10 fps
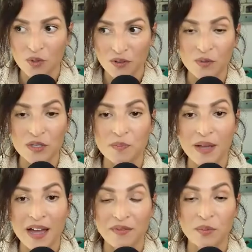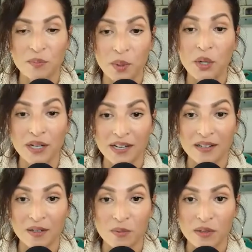of res- heavy
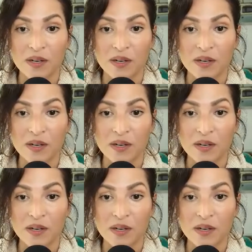burden and re-